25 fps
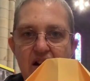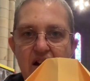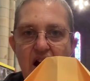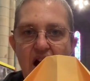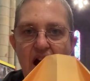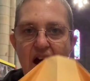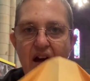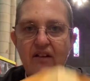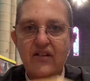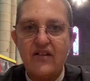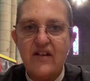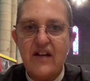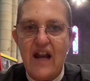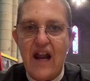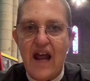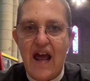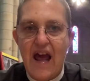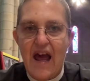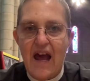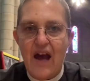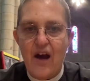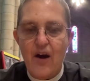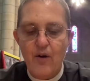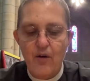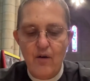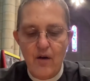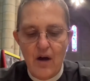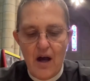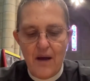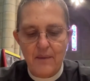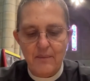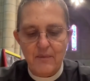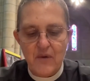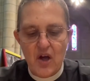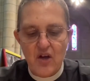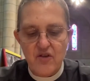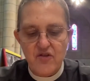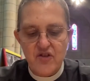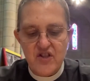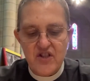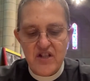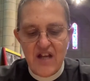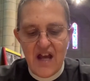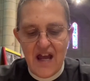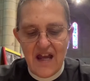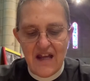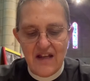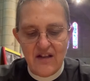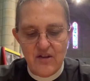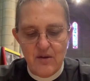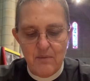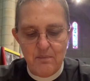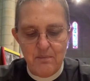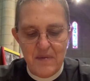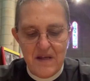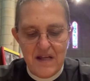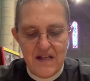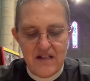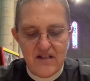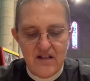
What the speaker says: And now I'm going to take the bit